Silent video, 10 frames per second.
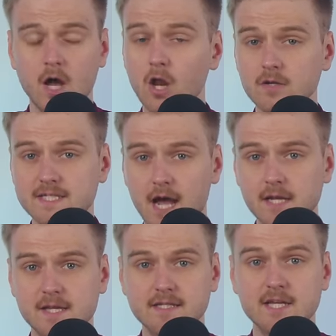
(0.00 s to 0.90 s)

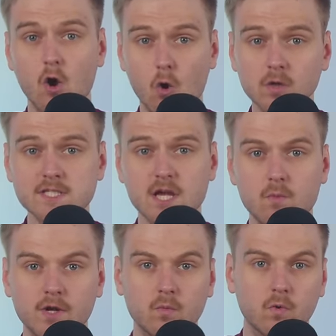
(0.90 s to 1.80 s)
Alongside this, it
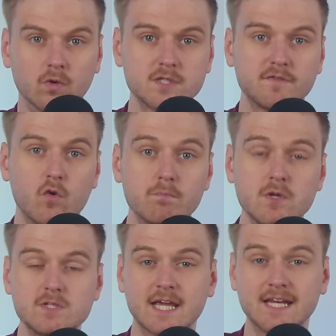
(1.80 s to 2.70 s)
also won awards for
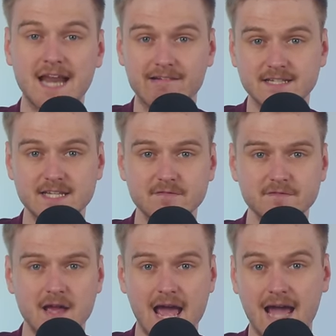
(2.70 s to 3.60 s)
music and
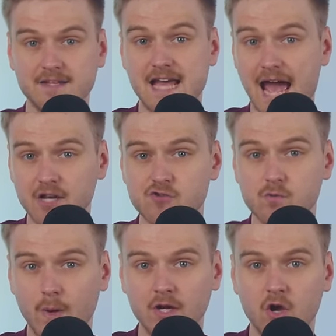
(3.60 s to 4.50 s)
narrative, actor
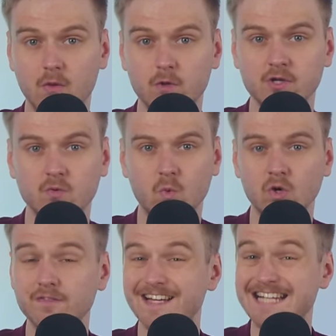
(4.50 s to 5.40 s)
Andrew Wincott won an
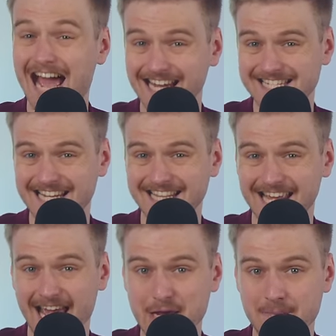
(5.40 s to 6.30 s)
award for his acting in
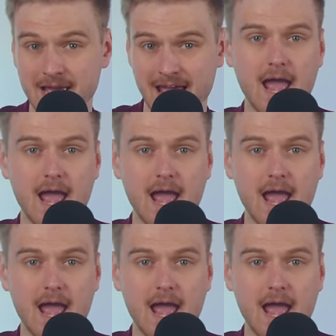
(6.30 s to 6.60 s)
the game,